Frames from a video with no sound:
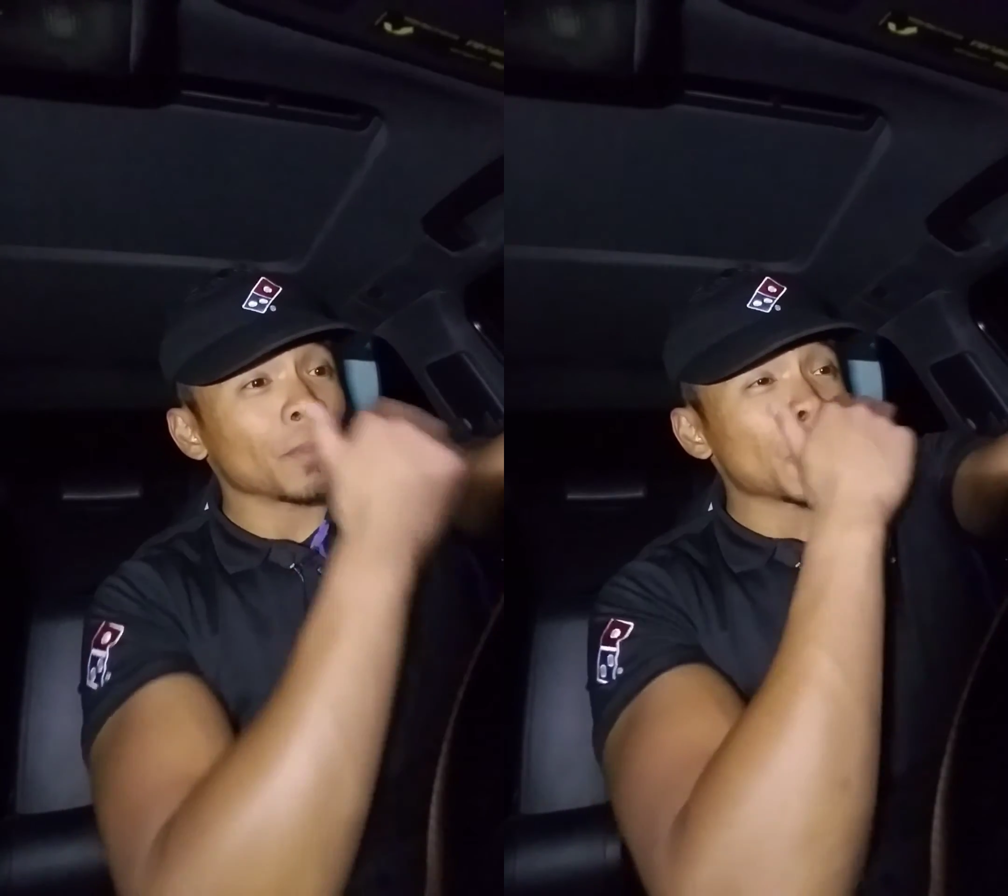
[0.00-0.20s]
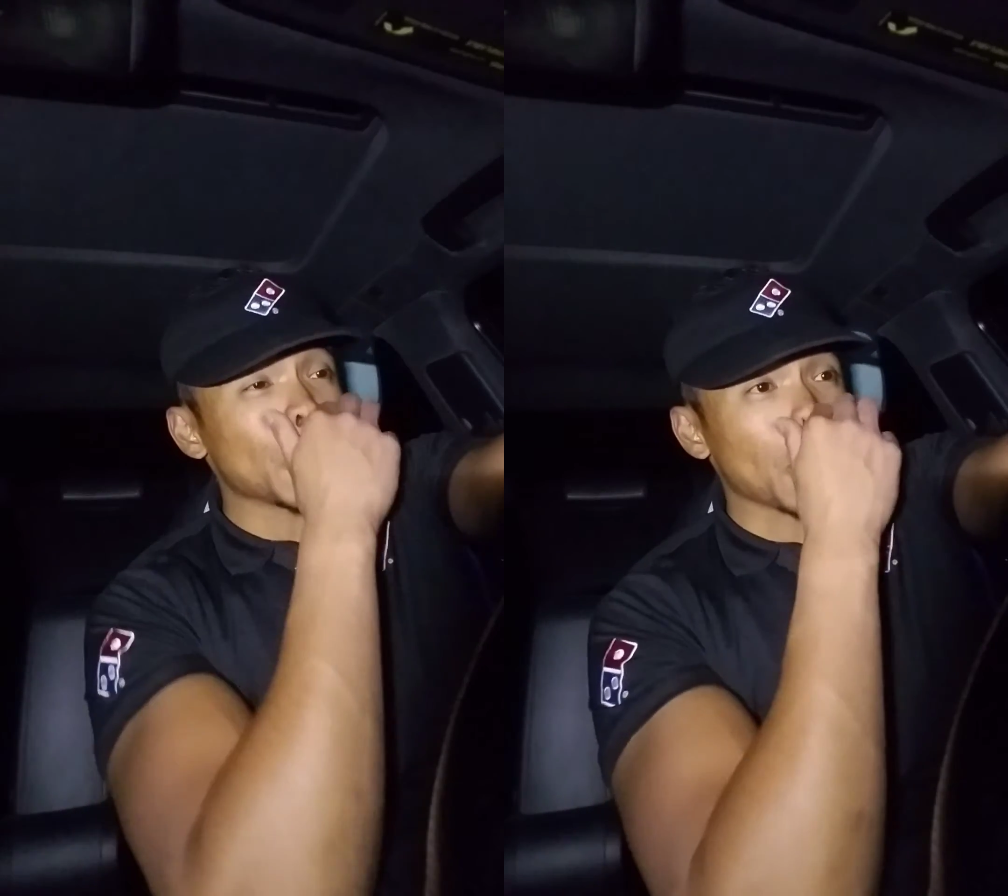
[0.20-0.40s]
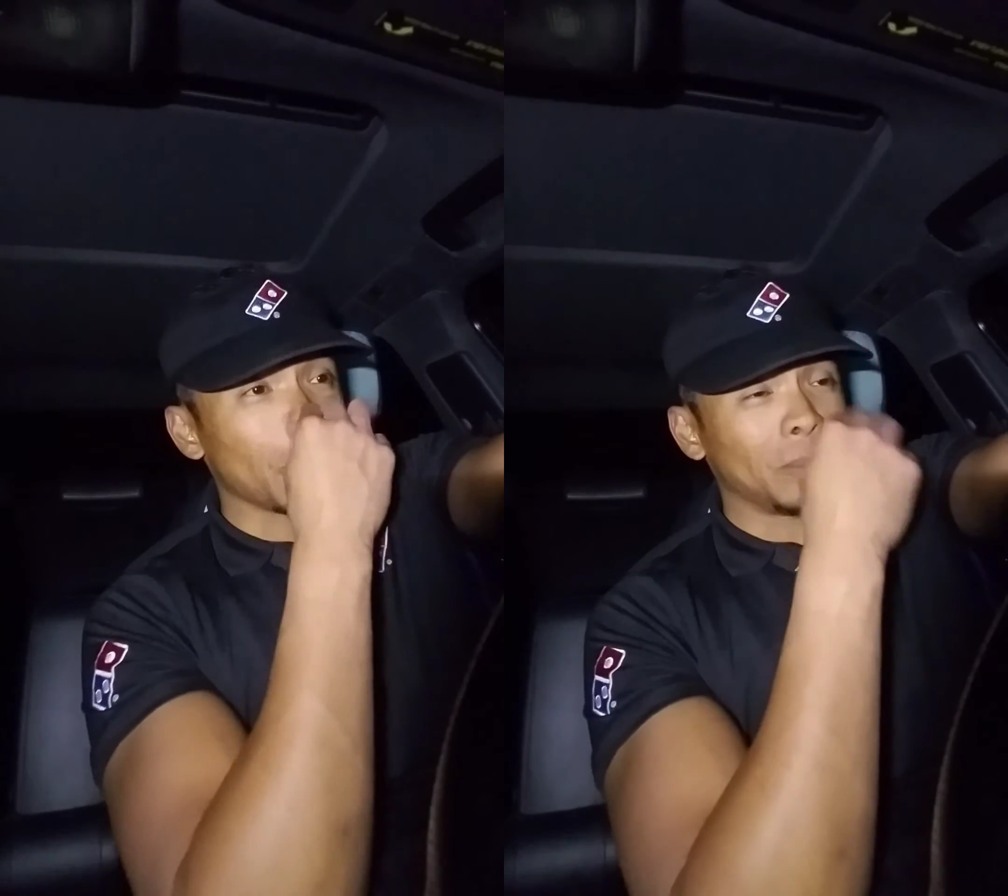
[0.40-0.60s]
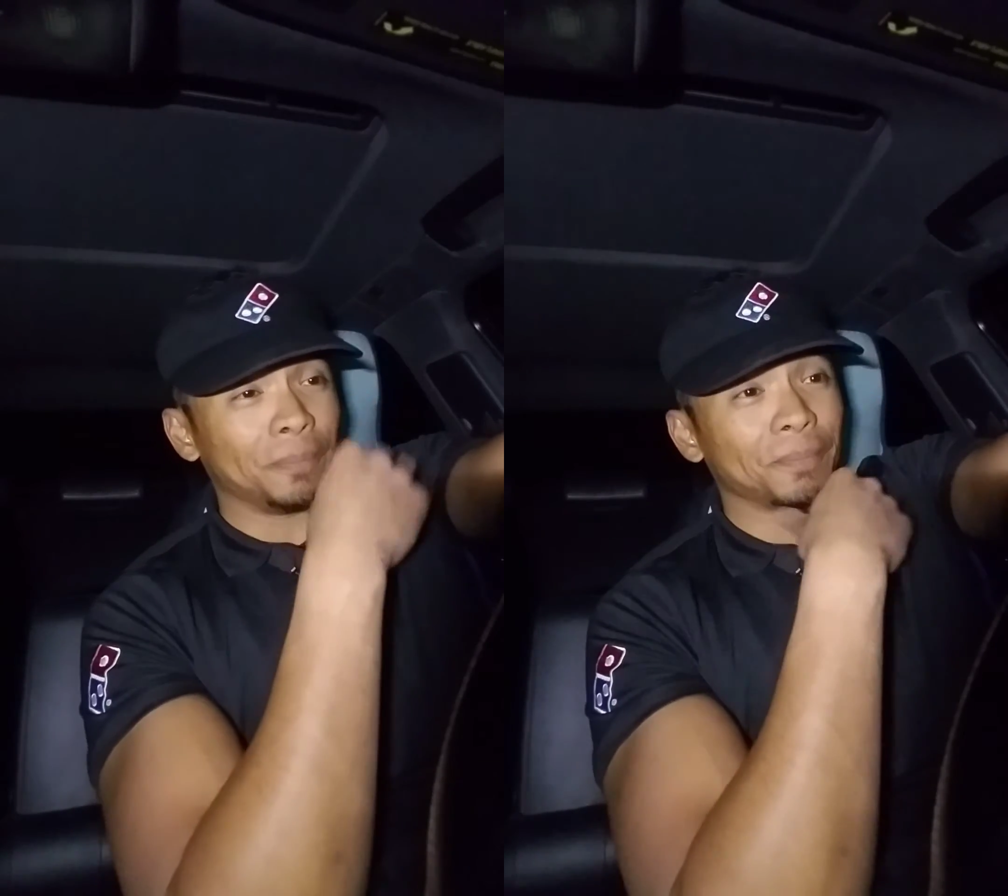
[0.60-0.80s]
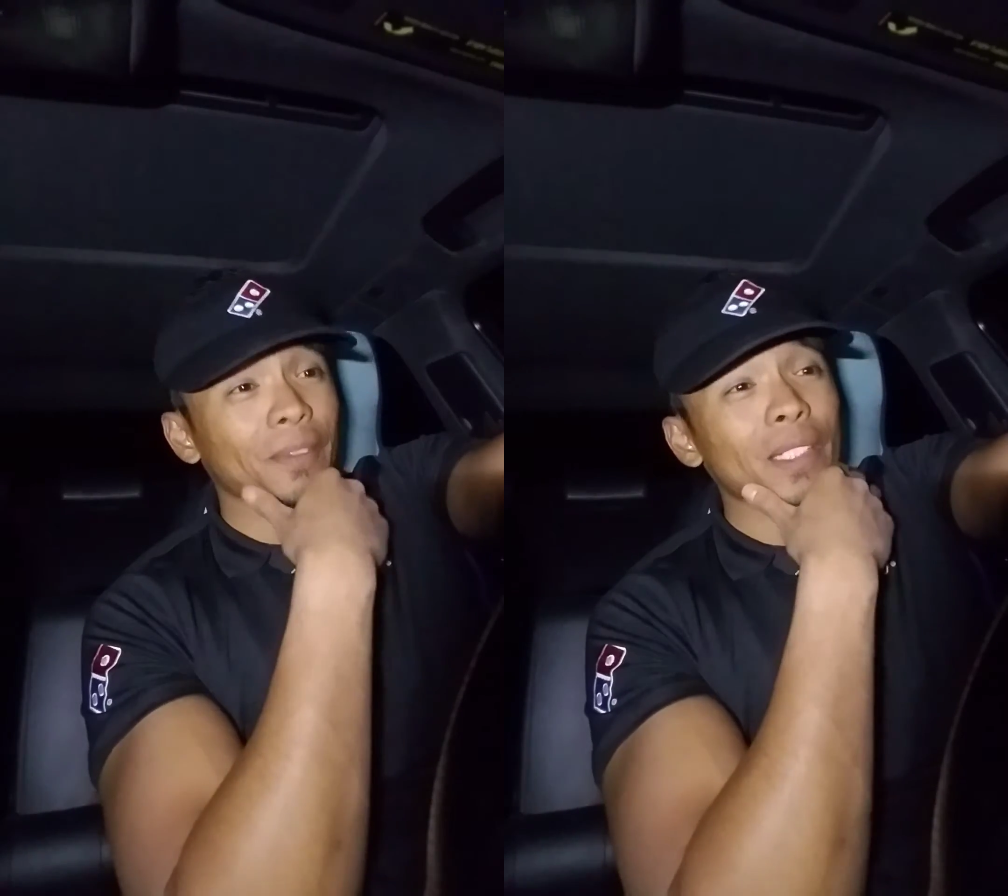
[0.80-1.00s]
So
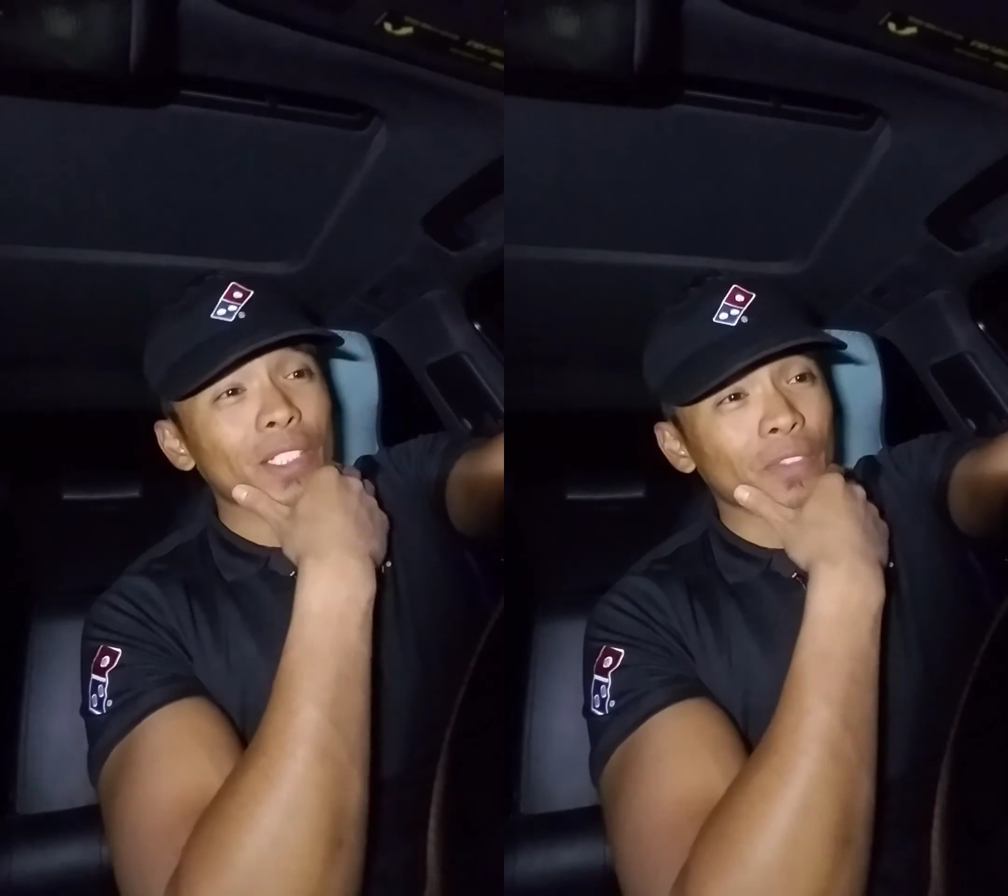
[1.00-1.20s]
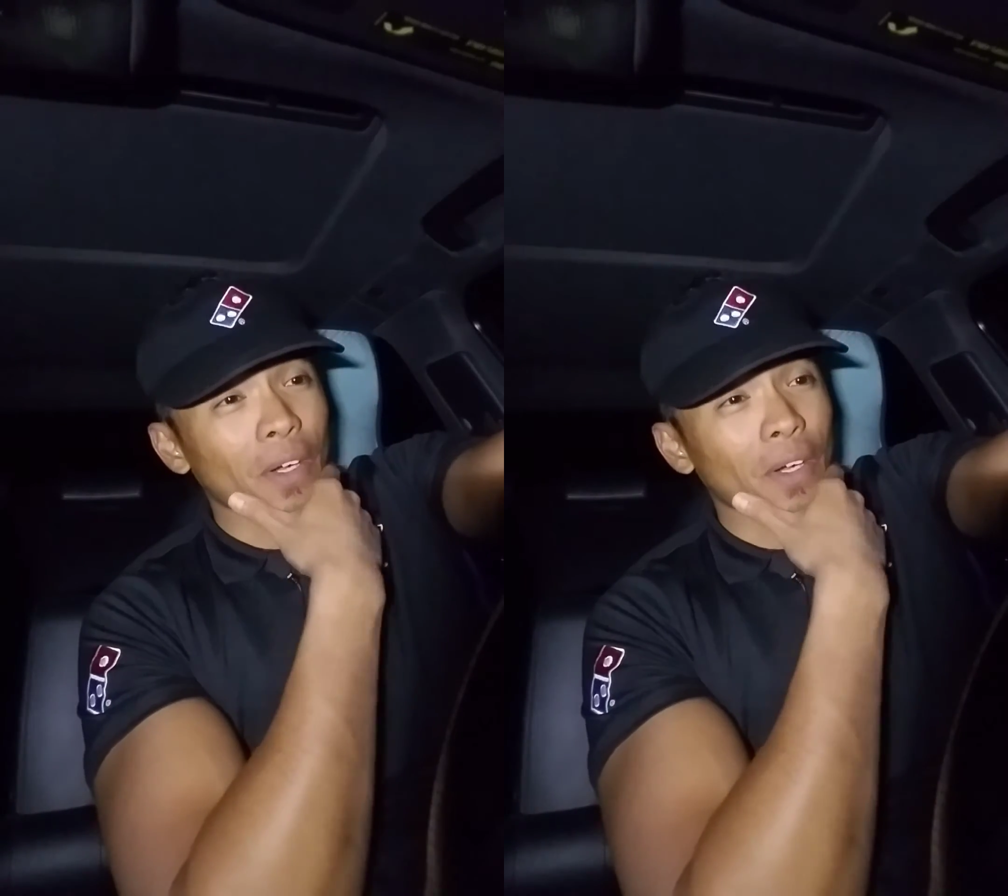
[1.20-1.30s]
as far